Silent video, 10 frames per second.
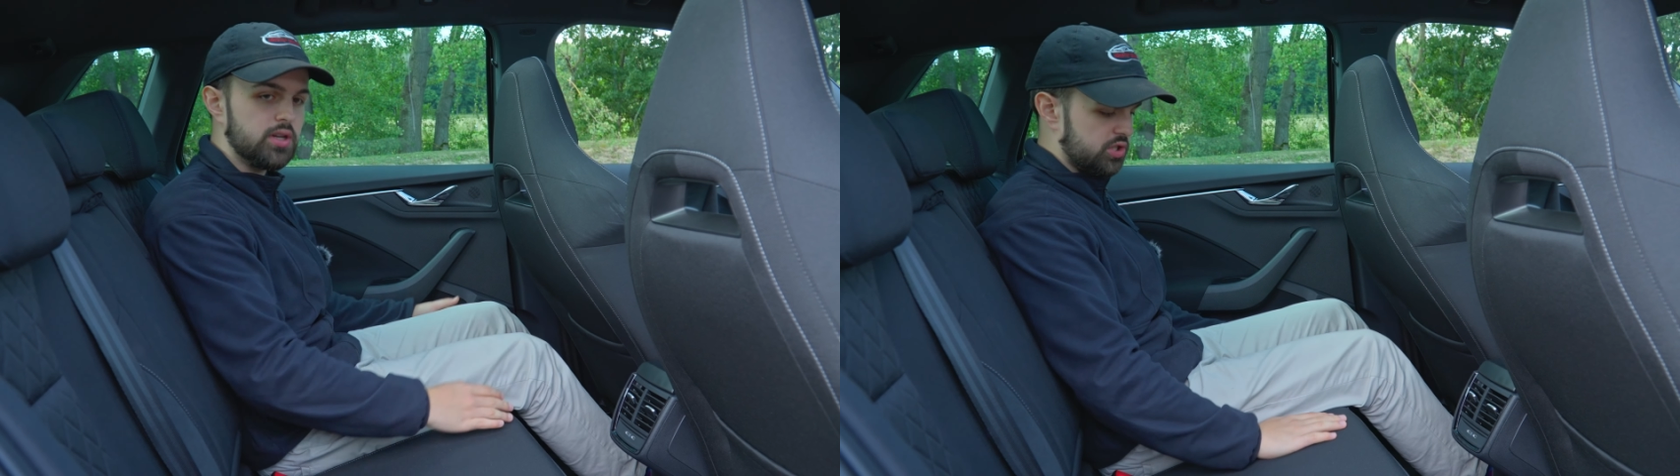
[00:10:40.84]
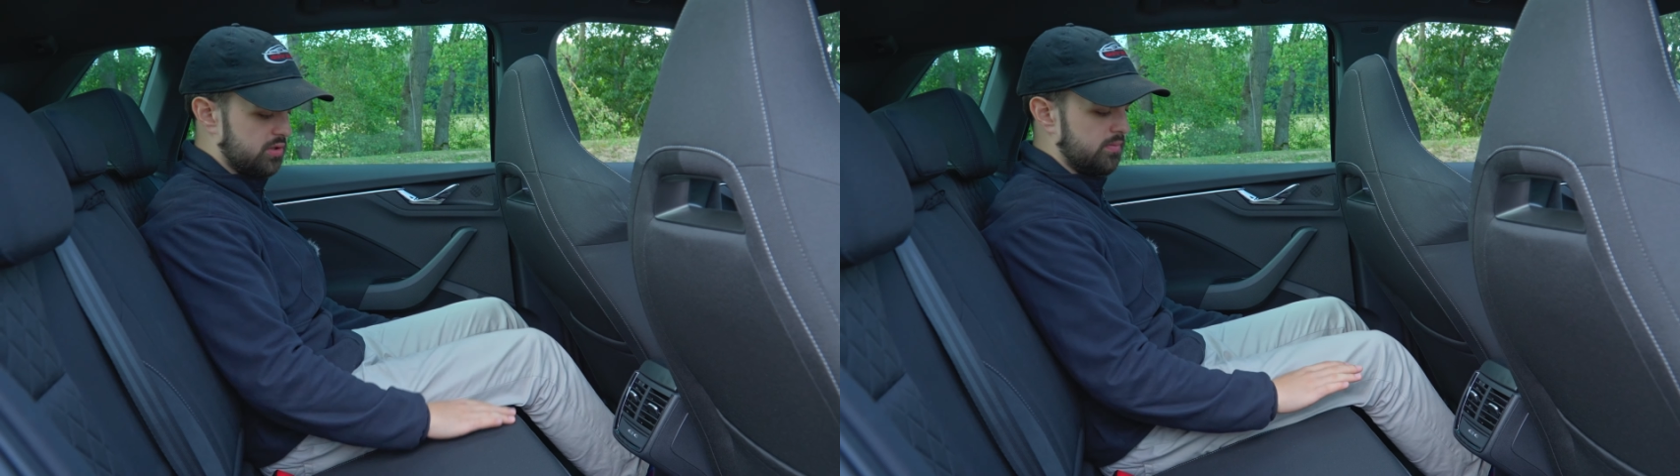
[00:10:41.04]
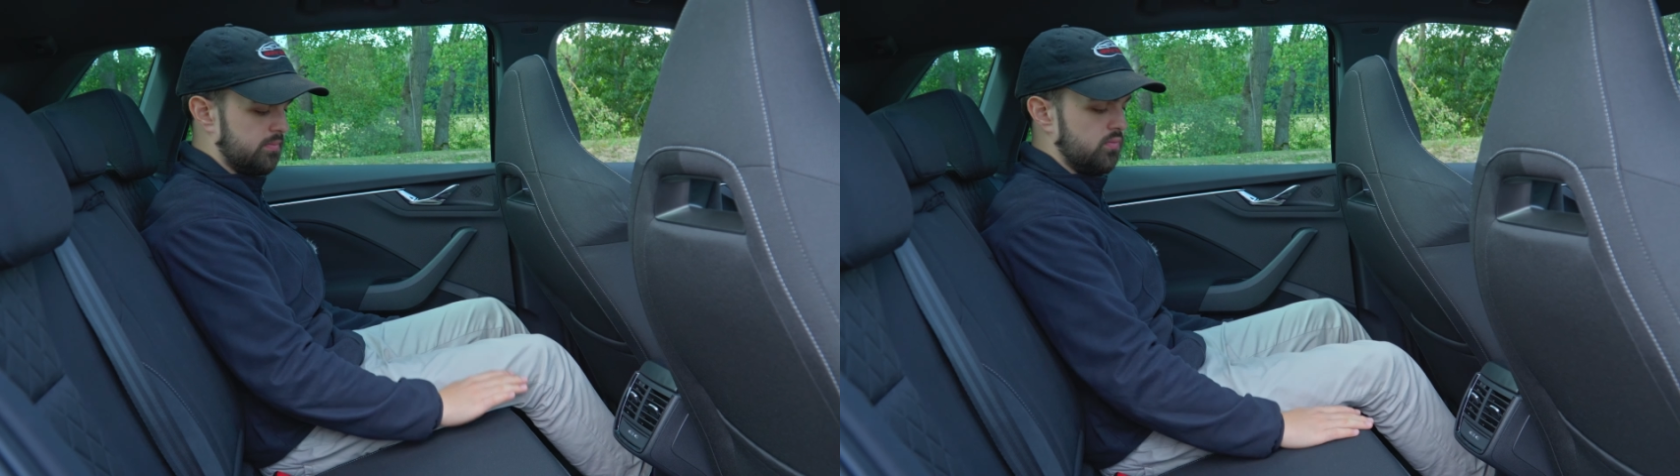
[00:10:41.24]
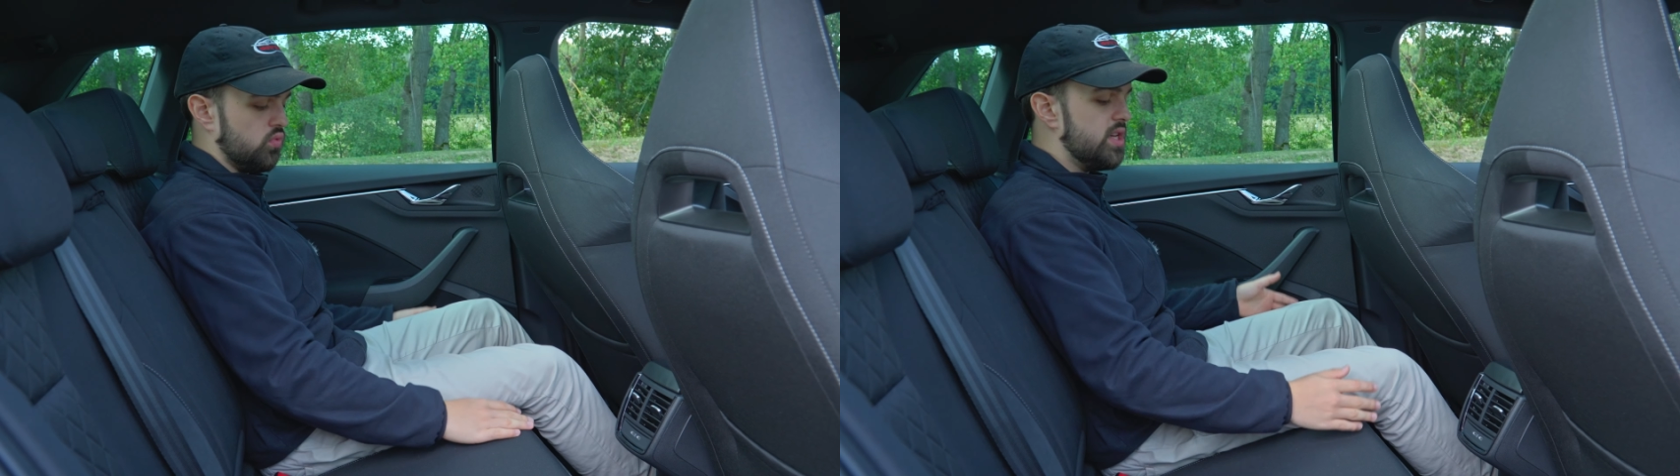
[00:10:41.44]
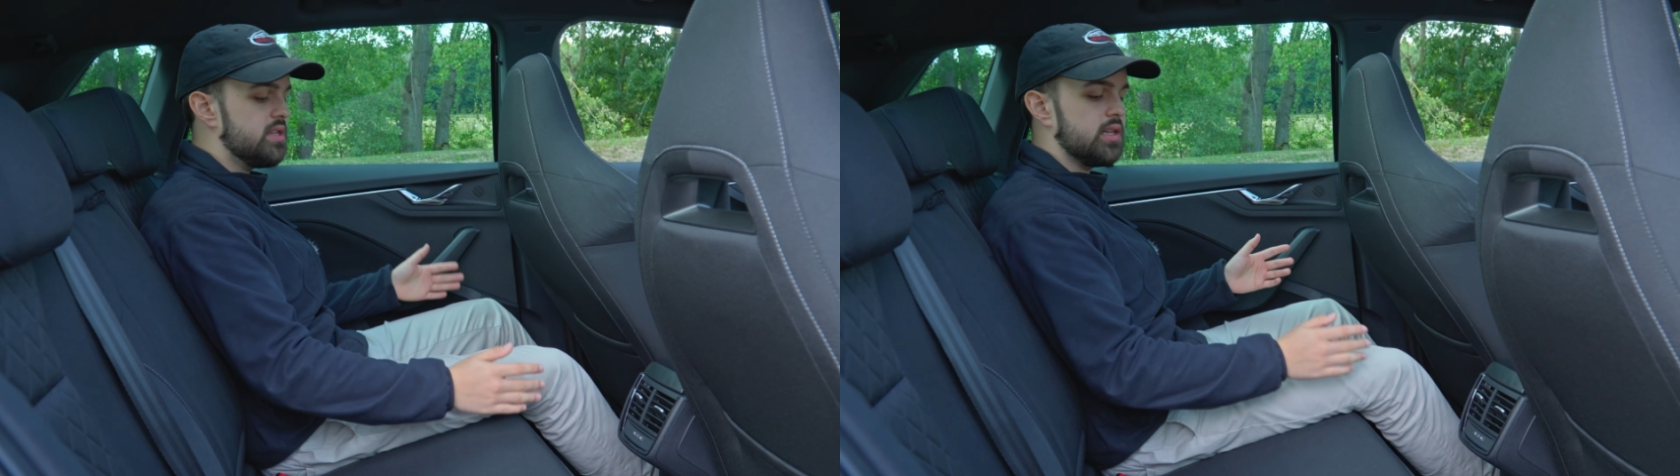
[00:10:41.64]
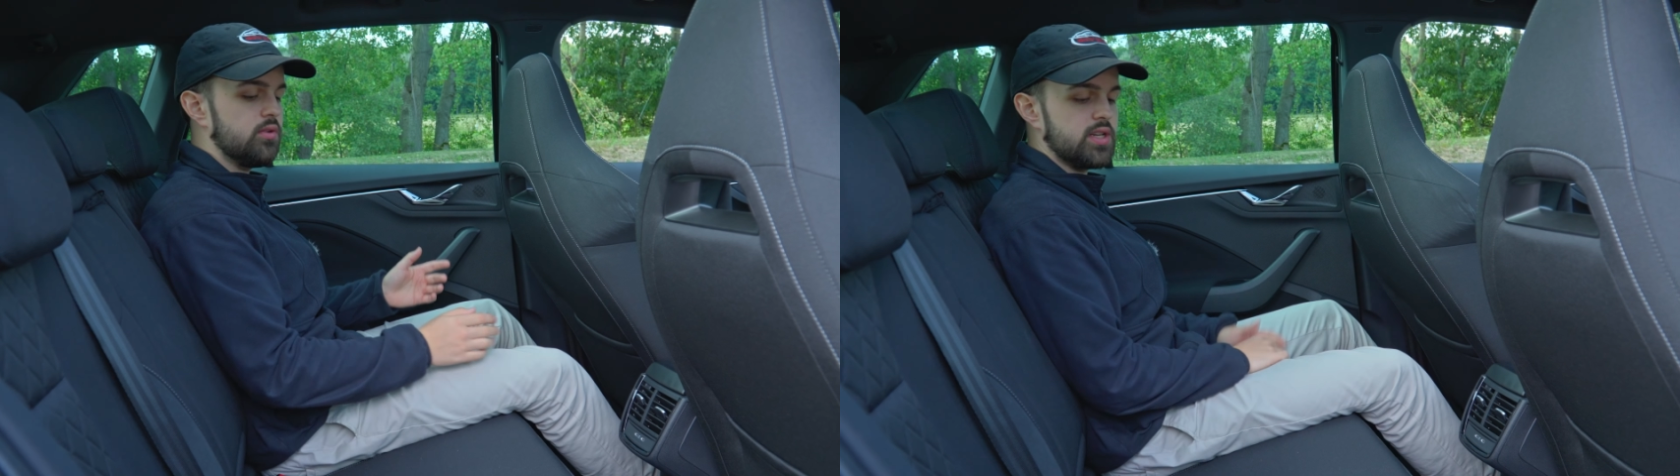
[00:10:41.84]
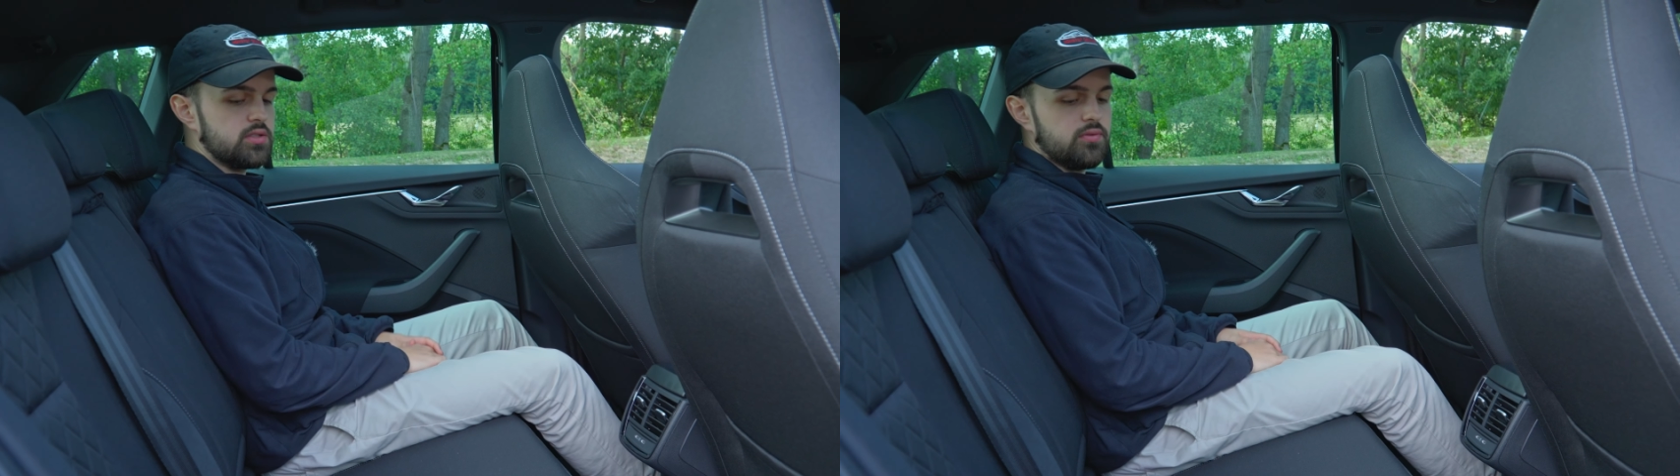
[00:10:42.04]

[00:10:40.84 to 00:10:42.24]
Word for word: you can just easily rest